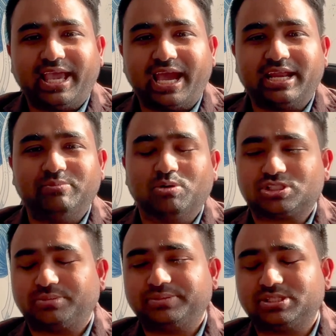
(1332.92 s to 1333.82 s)
And
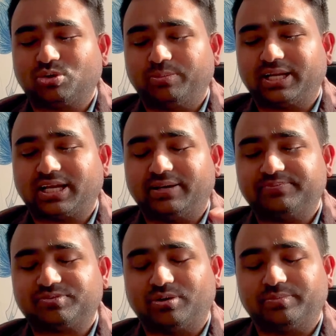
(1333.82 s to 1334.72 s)
most of this cobalt
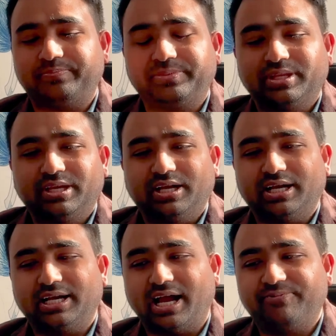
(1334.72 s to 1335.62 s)
comes from
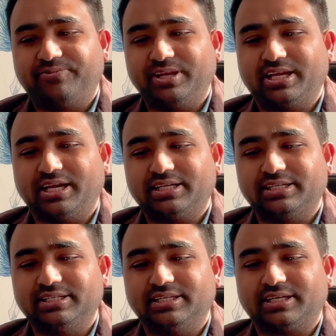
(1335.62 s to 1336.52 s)
Africa,
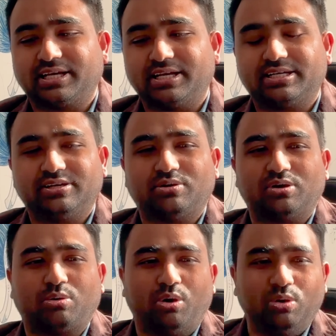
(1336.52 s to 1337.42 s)
in country
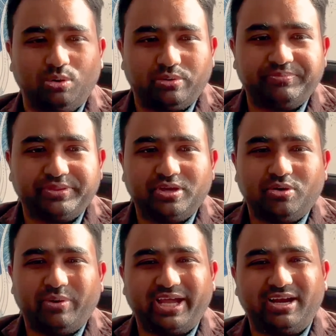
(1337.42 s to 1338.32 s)
called Congo,
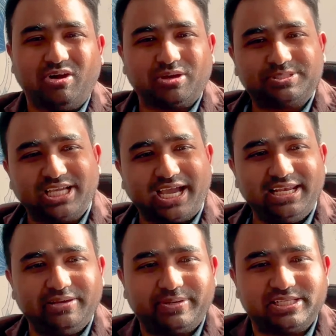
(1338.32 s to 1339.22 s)
where a lot of
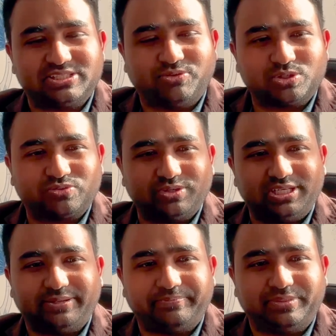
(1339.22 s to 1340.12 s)
child labor is
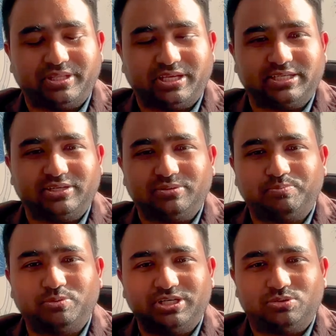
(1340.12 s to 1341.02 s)
forcefully
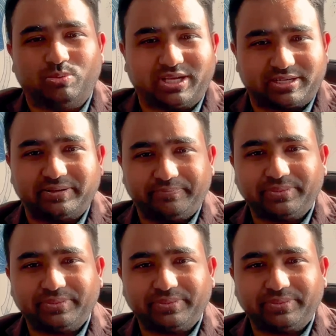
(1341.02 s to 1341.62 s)
put into work.